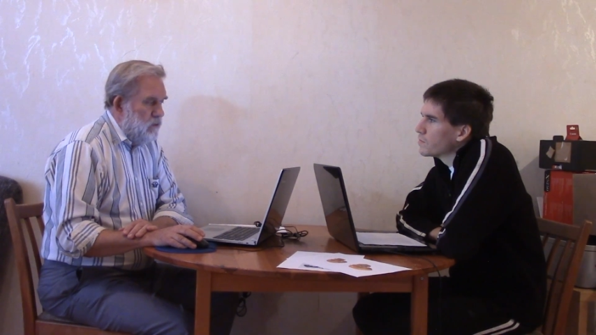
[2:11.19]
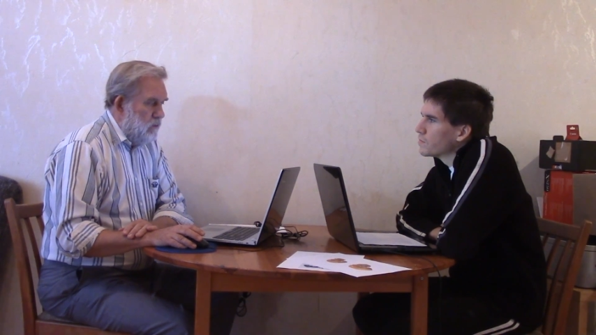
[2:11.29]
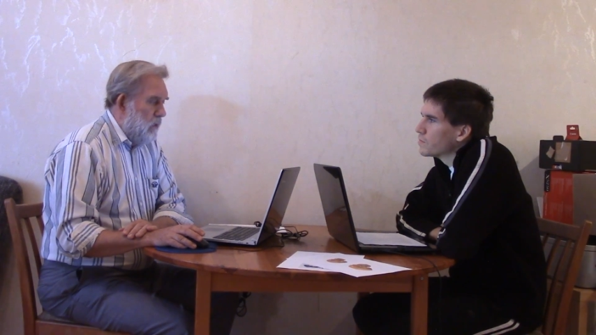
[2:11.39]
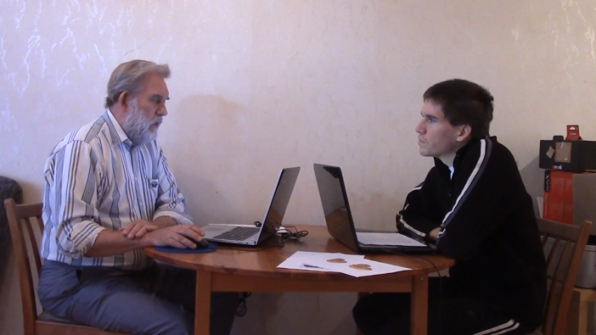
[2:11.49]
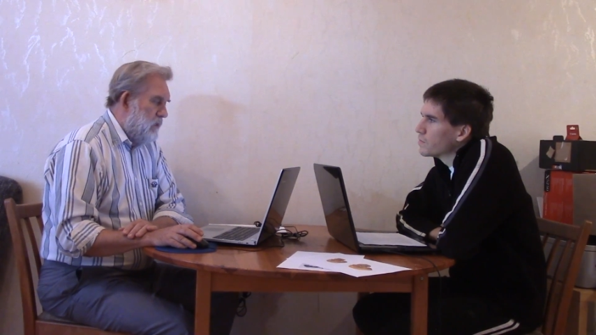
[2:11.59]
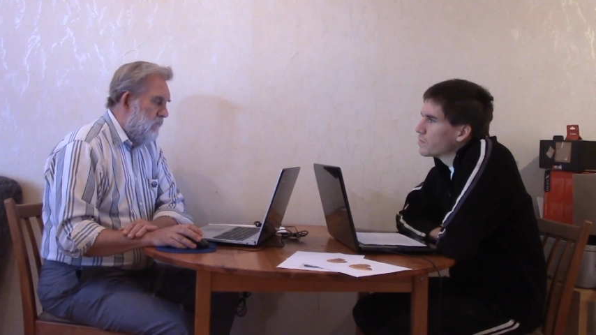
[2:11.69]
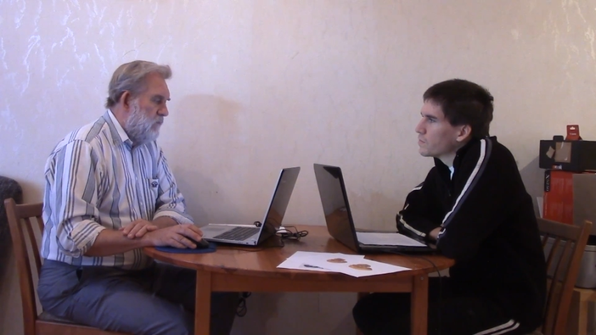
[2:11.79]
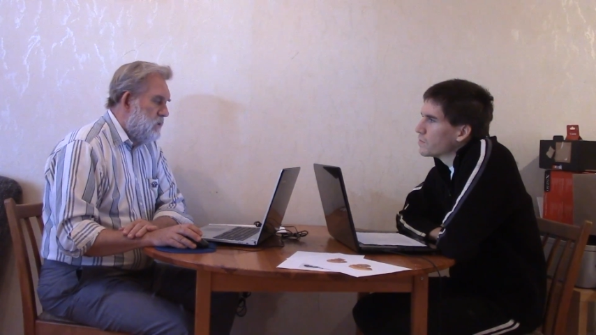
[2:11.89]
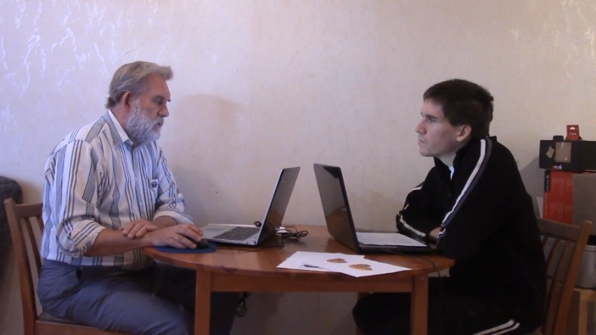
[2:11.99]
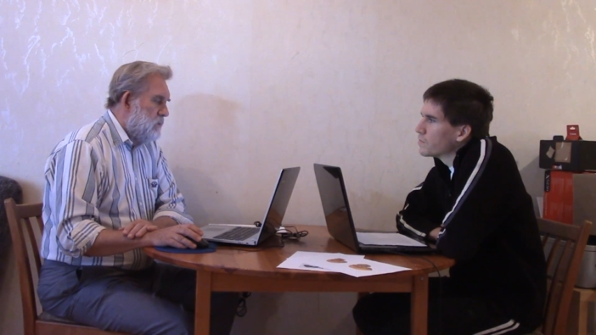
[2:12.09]
Speaker 1: So there are
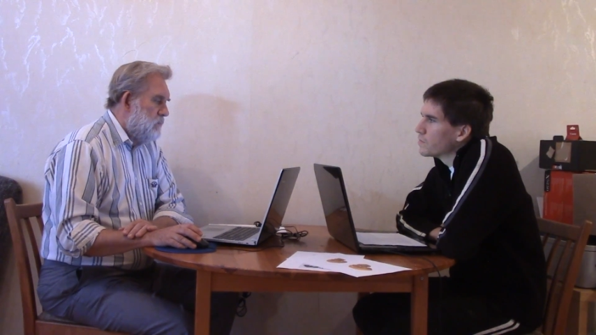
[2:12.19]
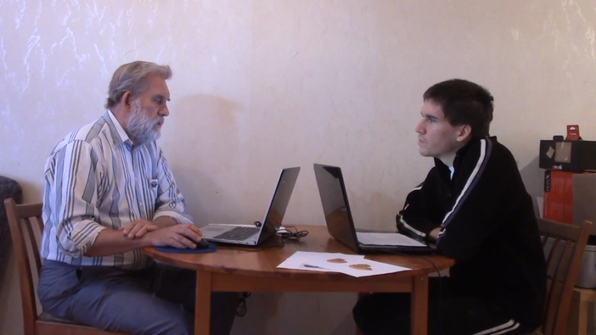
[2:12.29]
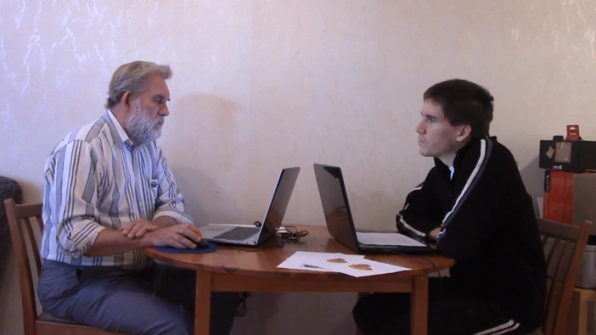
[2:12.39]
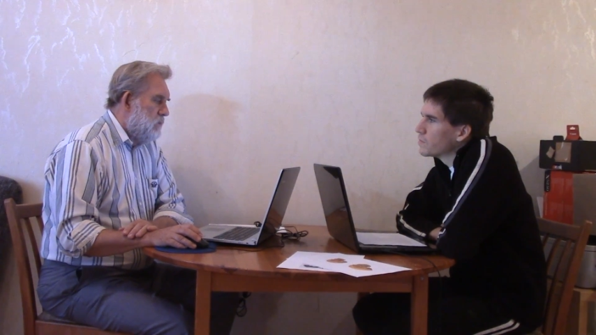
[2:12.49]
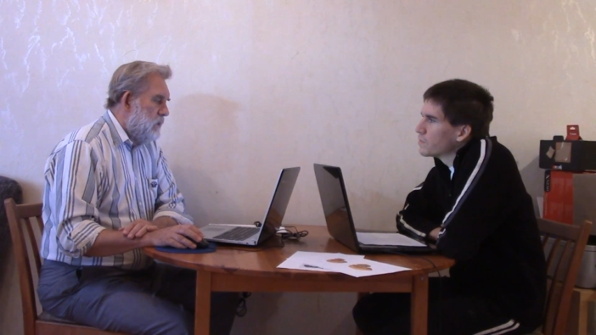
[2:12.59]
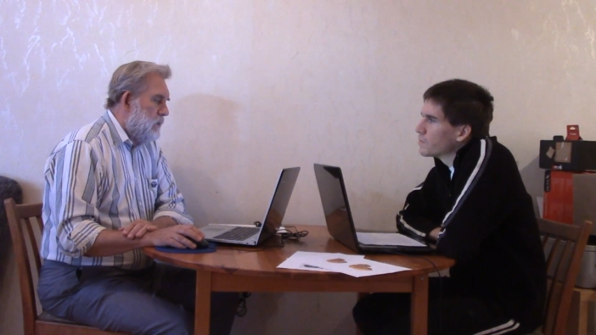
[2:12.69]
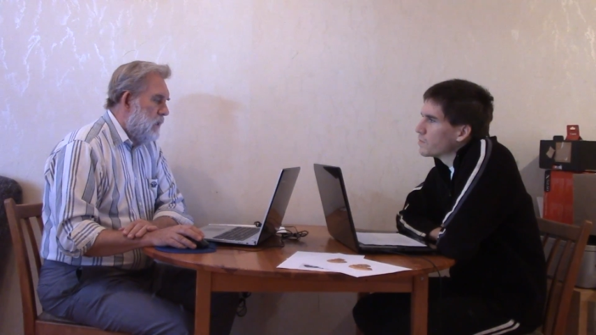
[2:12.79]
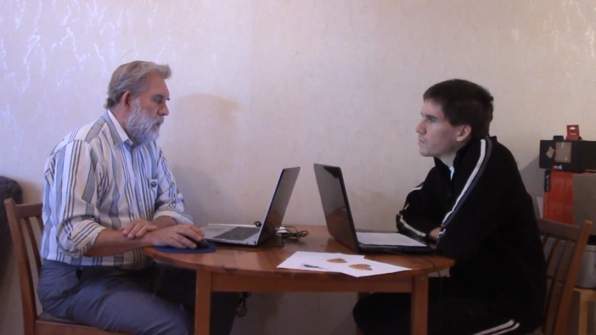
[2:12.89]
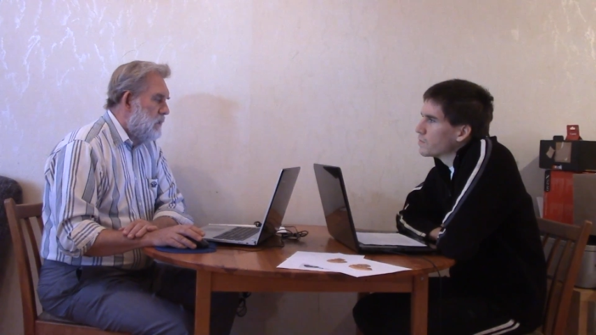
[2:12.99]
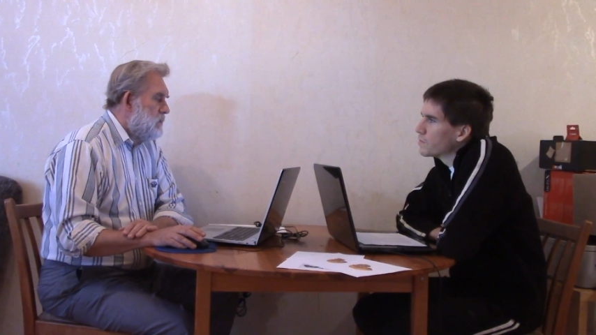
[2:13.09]
differences
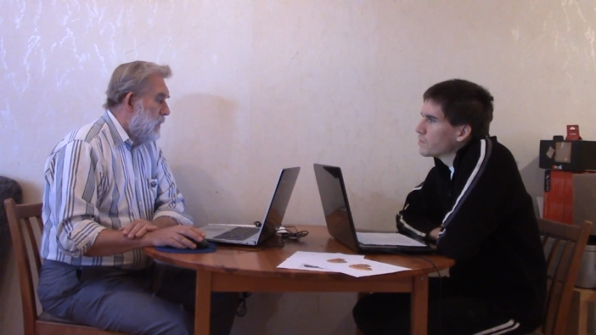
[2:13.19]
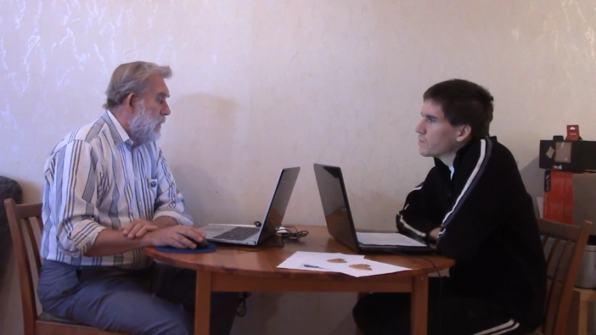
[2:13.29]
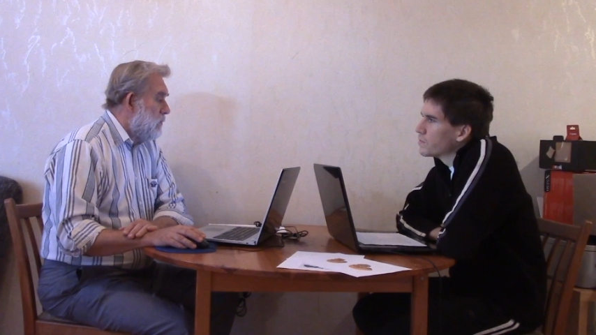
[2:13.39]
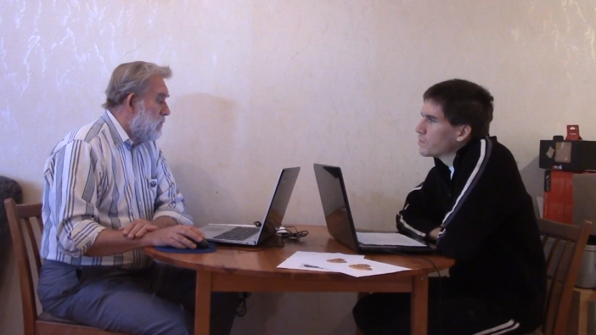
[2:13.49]
between at least